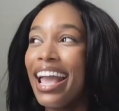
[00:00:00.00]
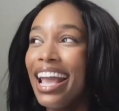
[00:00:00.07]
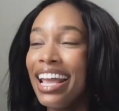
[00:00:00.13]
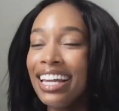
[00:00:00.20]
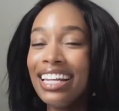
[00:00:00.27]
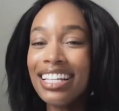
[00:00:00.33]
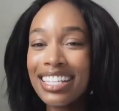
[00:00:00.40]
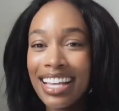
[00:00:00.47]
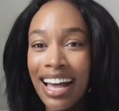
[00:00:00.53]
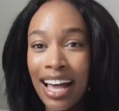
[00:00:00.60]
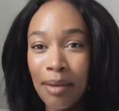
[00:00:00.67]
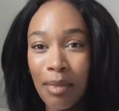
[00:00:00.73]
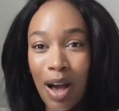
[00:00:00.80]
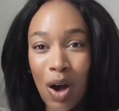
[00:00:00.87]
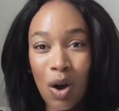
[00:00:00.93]

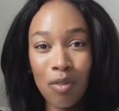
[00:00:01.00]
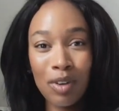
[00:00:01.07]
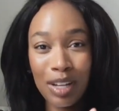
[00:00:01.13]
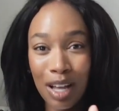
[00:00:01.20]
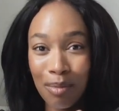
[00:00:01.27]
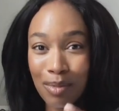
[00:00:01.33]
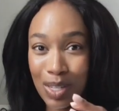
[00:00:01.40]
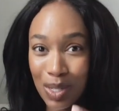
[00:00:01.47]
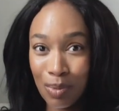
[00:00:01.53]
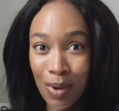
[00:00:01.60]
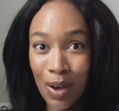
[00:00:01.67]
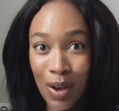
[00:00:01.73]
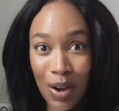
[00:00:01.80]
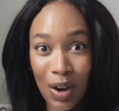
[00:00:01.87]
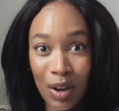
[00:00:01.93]
Anytime I overcome a
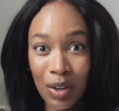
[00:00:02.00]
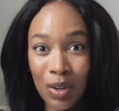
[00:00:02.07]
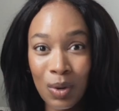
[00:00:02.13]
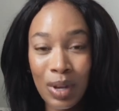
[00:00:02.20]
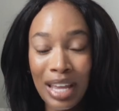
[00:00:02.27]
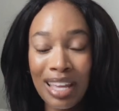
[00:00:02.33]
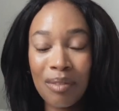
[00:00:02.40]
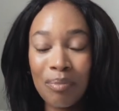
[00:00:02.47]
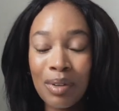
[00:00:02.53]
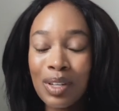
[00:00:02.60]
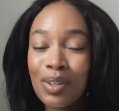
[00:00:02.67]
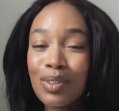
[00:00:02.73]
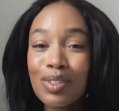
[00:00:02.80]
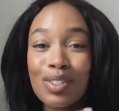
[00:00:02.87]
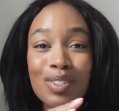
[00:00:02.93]
small hurdle, it
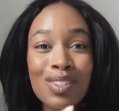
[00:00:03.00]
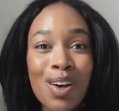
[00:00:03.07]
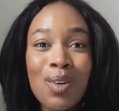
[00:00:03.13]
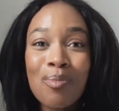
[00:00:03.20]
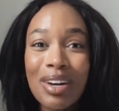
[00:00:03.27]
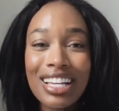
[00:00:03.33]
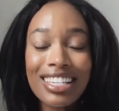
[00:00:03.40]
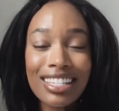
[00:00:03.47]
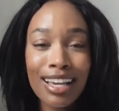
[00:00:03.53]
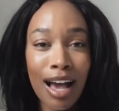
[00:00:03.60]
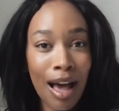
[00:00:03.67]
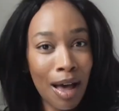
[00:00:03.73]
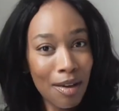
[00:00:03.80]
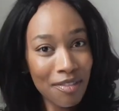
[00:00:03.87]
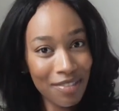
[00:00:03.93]
builds so much
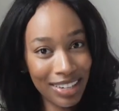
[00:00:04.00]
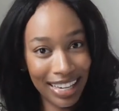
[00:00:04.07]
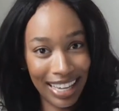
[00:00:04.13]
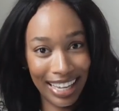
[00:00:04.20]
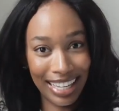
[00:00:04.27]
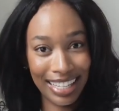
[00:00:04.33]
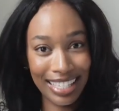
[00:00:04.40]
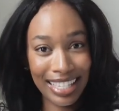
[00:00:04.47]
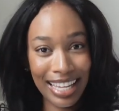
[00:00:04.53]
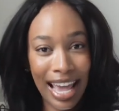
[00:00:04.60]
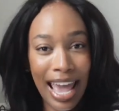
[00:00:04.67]
confidence.